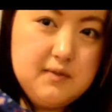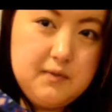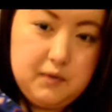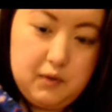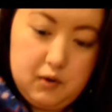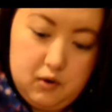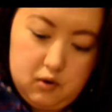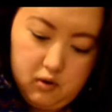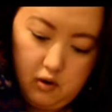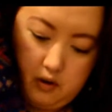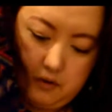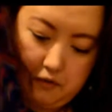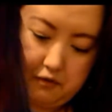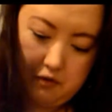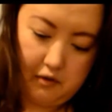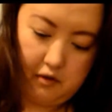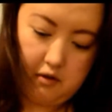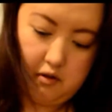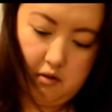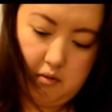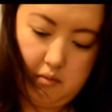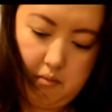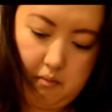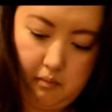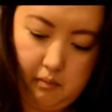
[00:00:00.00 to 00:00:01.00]

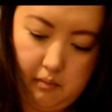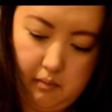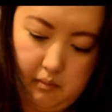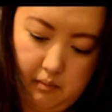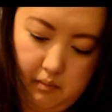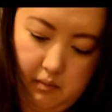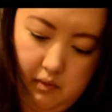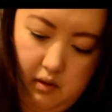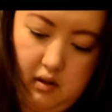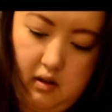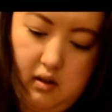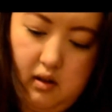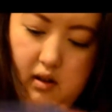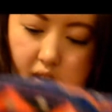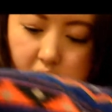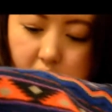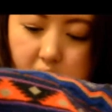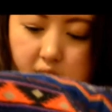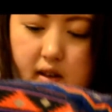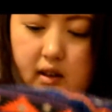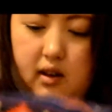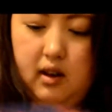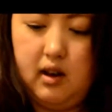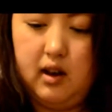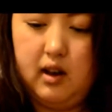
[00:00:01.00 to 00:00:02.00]
from
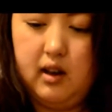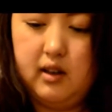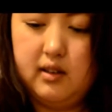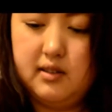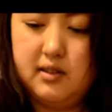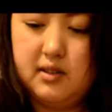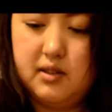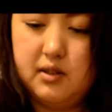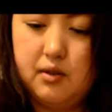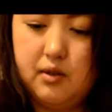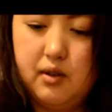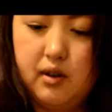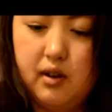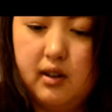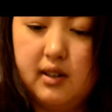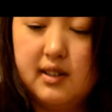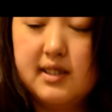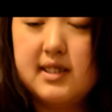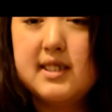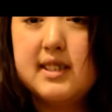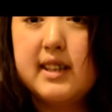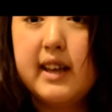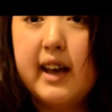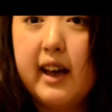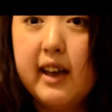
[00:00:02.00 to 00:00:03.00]
Historical
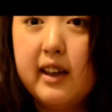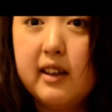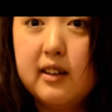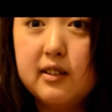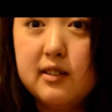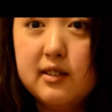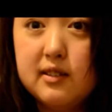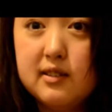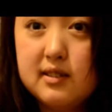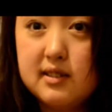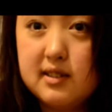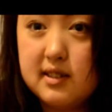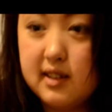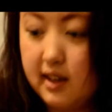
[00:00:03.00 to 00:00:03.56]
Styles,